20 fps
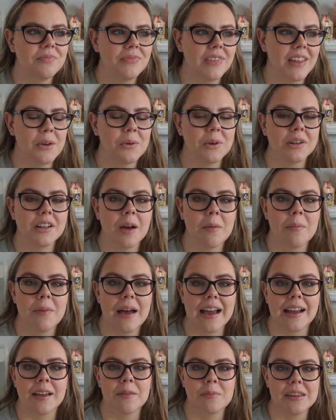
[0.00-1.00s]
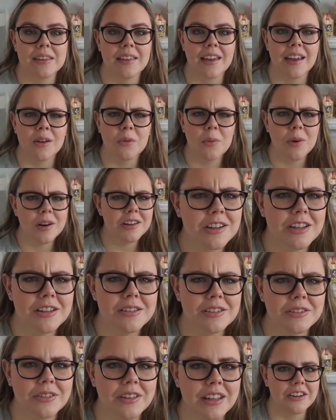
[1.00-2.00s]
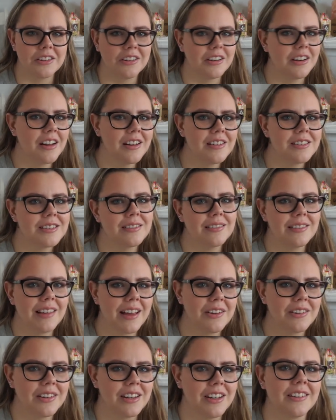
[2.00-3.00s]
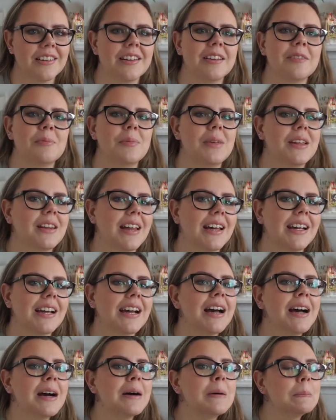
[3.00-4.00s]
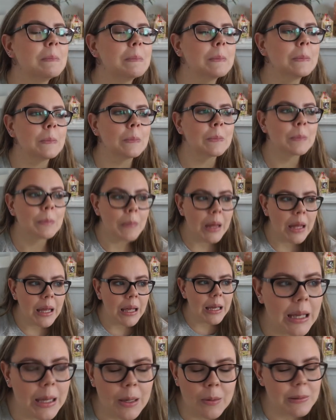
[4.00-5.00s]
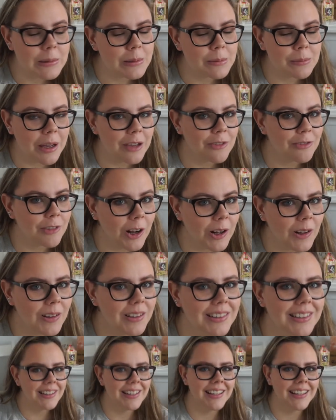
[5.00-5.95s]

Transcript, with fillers: they would come back and be like, what are you doing here? You're not allowed here. And I'd be like, um, it wasn't my fault.